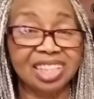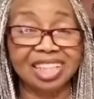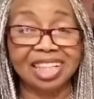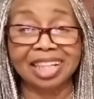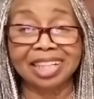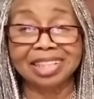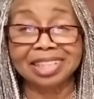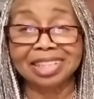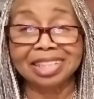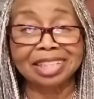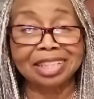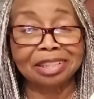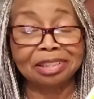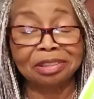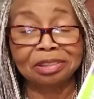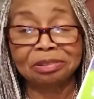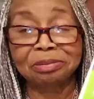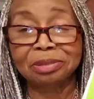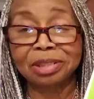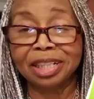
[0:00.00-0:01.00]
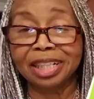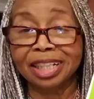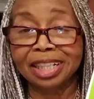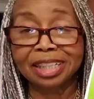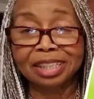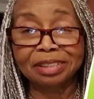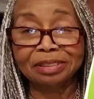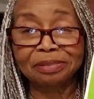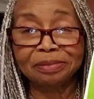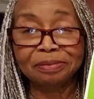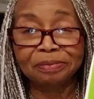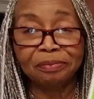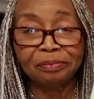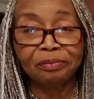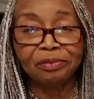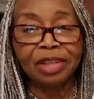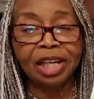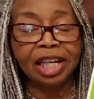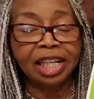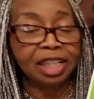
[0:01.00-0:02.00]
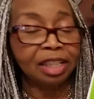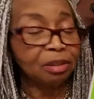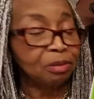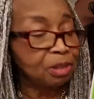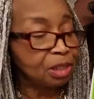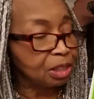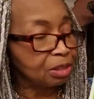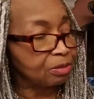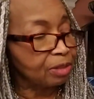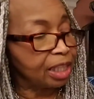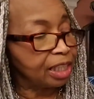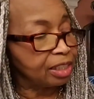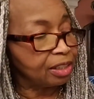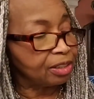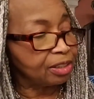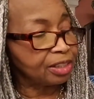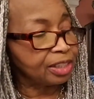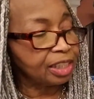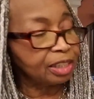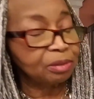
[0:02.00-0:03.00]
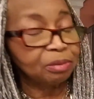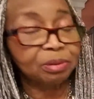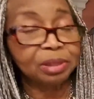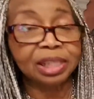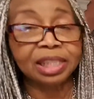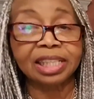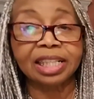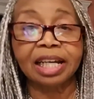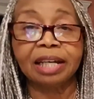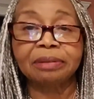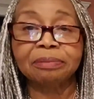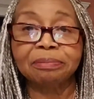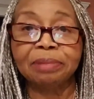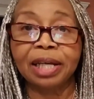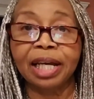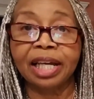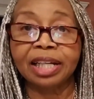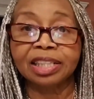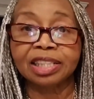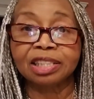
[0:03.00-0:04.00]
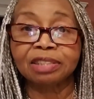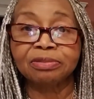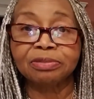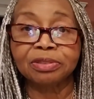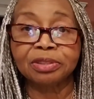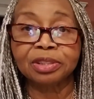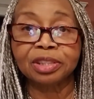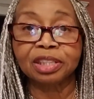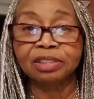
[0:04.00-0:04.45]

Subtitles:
out a steno pad. And I always write on there what that pad is for.